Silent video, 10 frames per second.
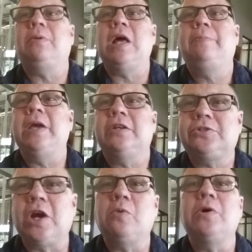double IPA to
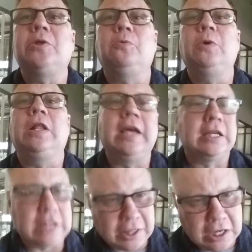start with. It really
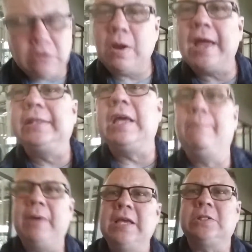is, and then you add
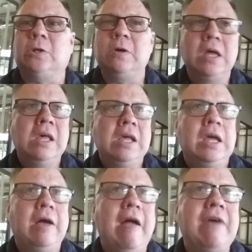that basil,
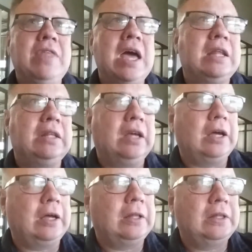and that
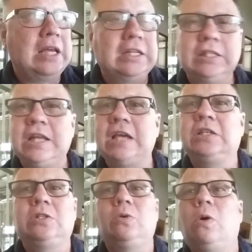that just
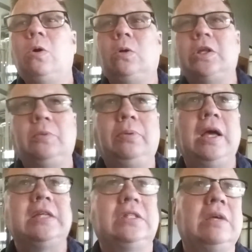takes it to a whole other
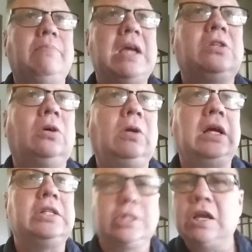place. The basil
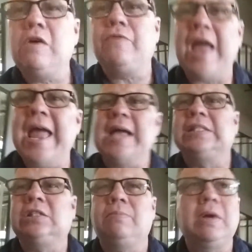itself
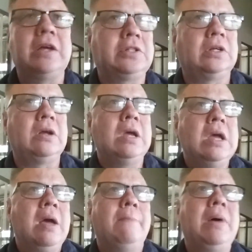adds dimension,
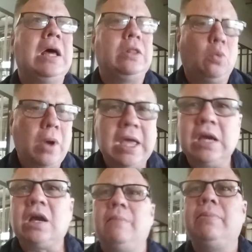but the way
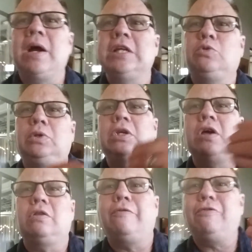it combines with the
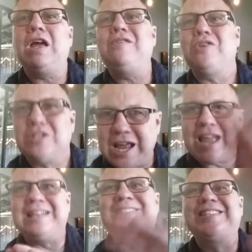other flavors
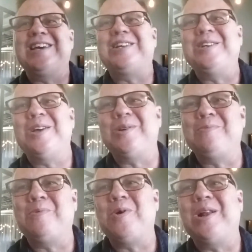adds yet another
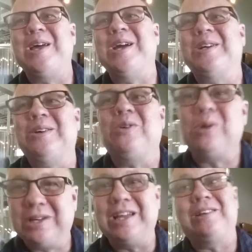more layer, or